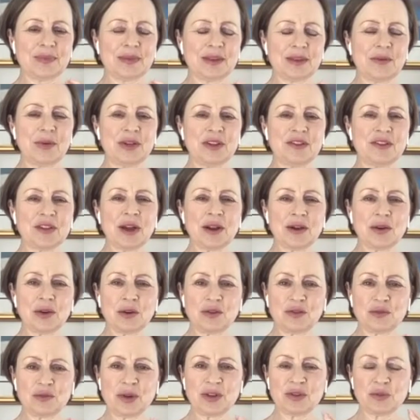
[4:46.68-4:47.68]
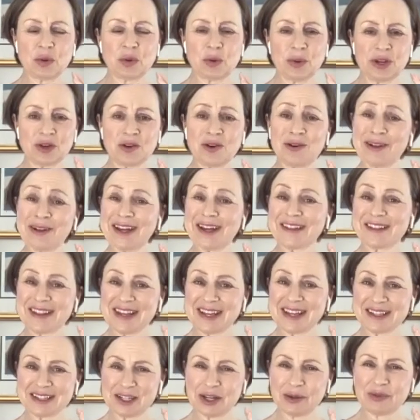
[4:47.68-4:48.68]
And we start off with what we call a
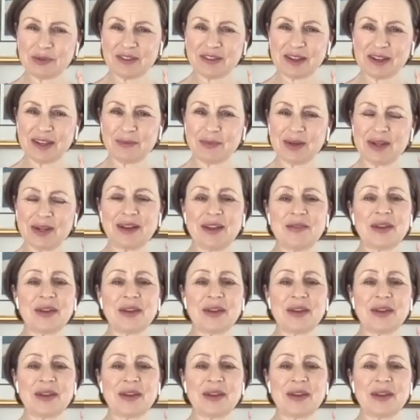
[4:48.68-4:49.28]
setup statement.